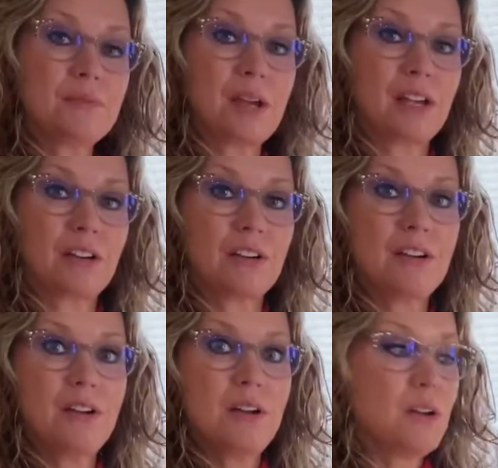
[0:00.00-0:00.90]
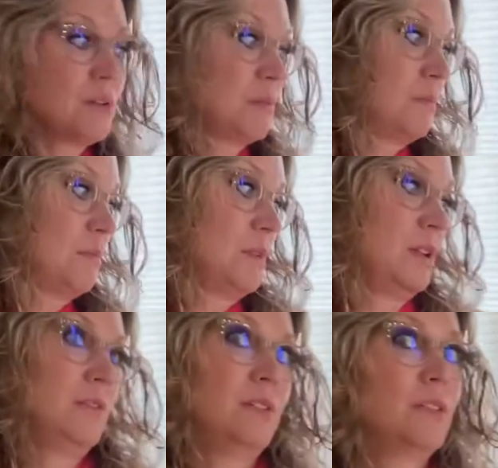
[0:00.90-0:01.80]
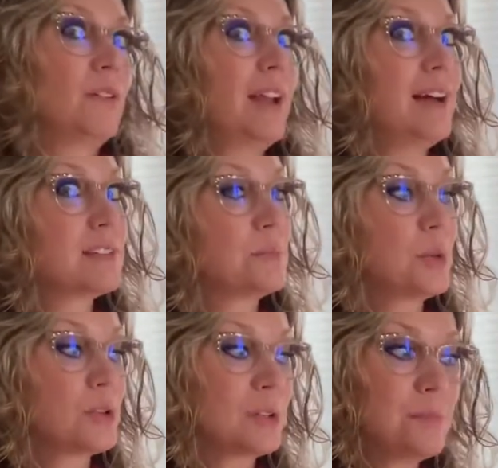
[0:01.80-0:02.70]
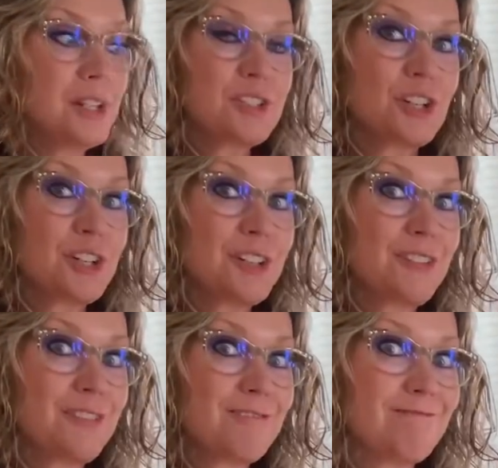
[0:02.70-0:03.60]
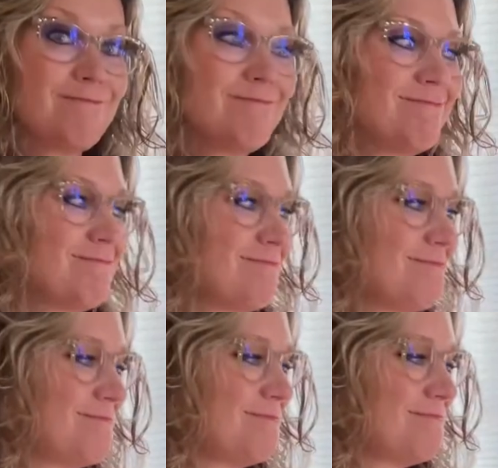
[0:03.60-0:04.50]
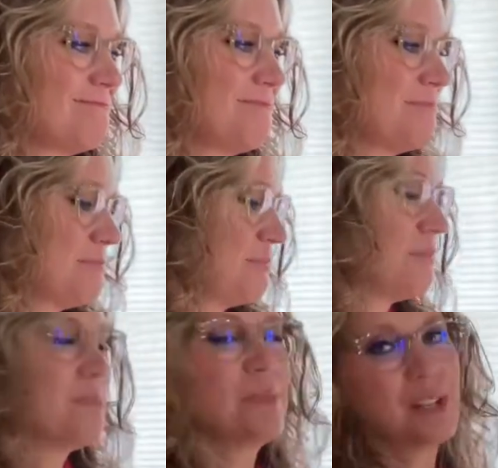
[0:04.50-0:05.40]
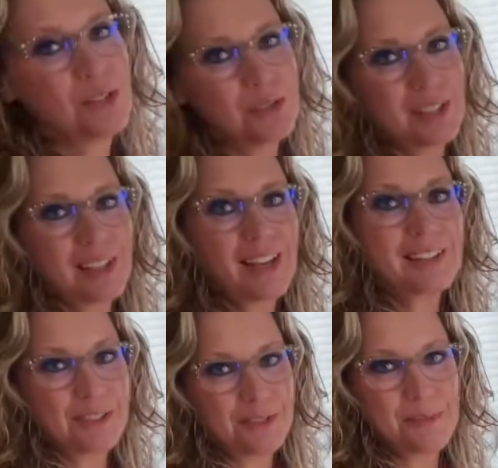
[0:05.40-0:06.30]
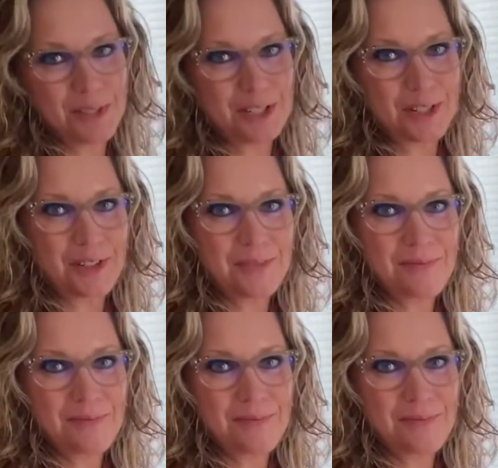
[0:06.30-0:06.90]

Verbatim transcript: Maker, even though it has a broken pitcher, by using a different pitcher.